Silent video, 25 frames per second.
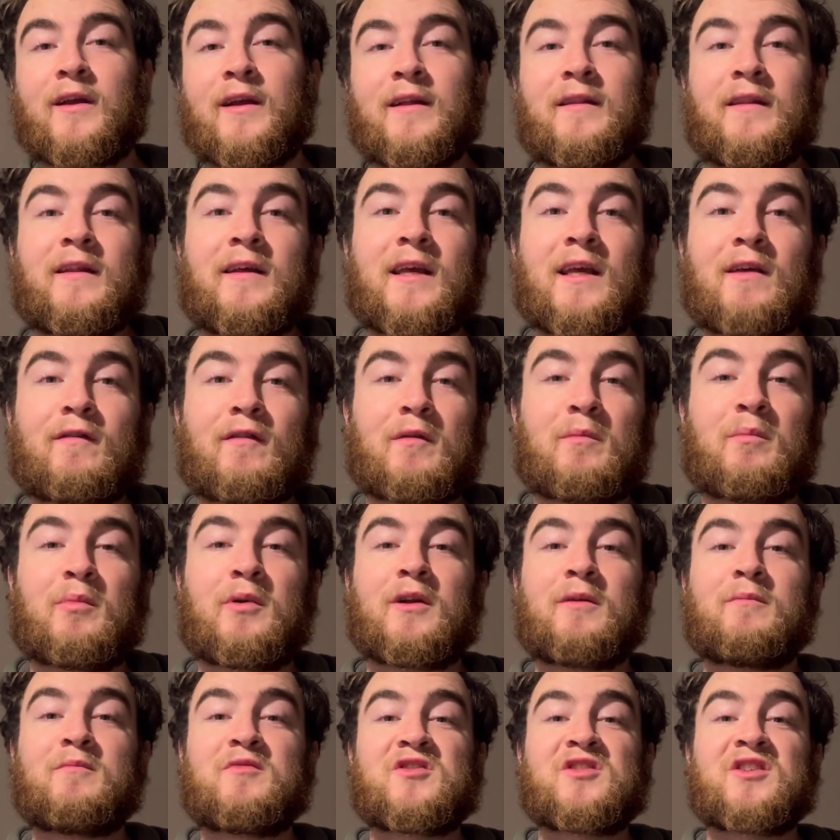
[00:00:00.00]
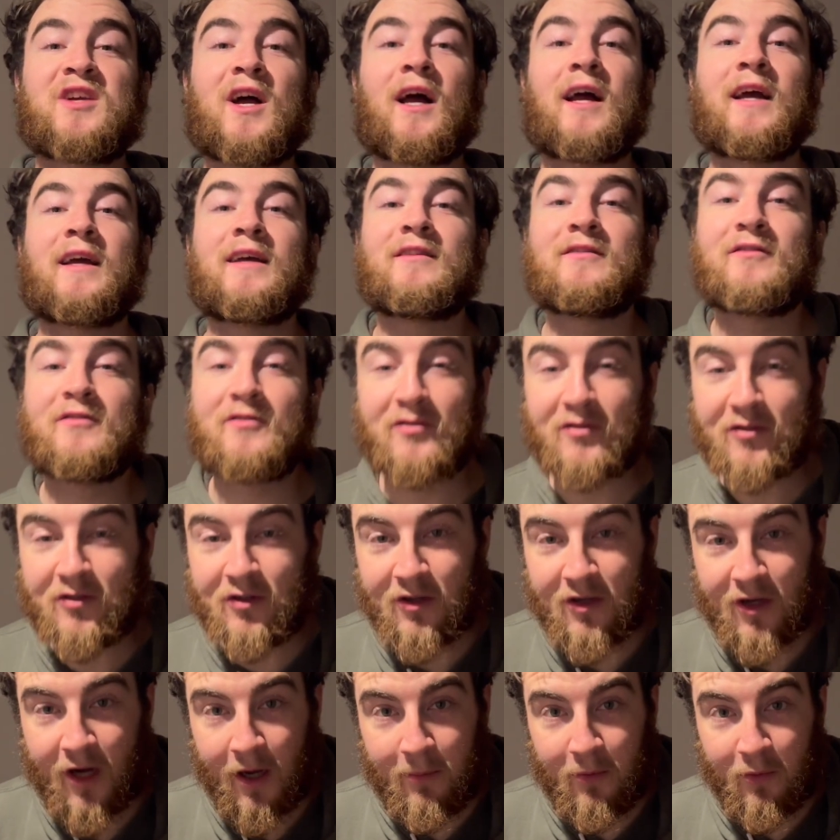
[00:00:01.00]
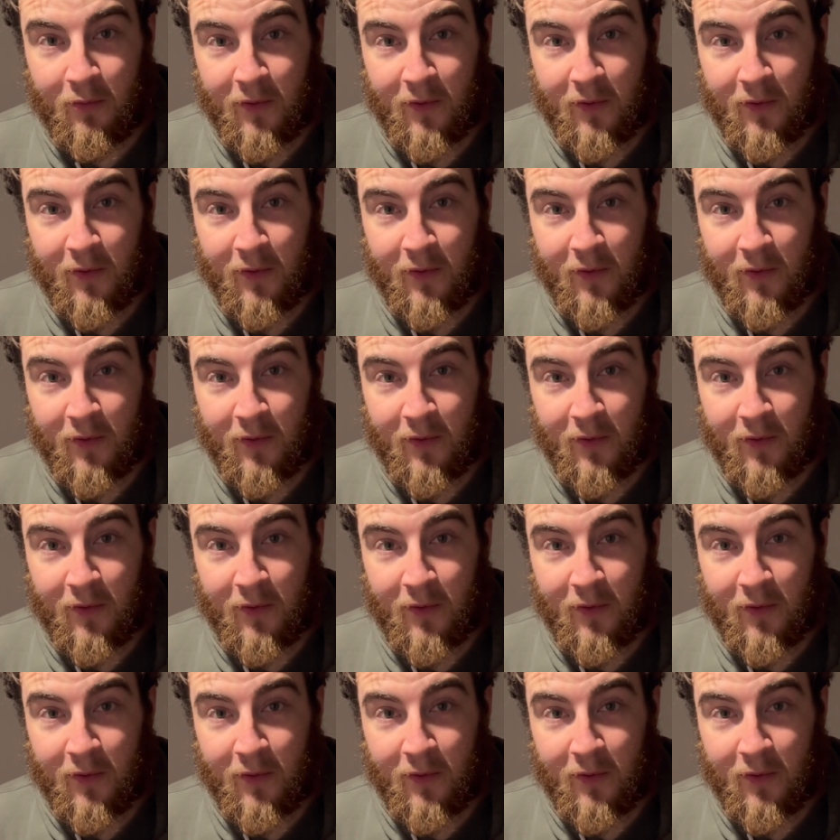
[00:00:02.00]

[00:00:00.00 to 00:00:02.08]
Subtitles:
and they even put up signs a couple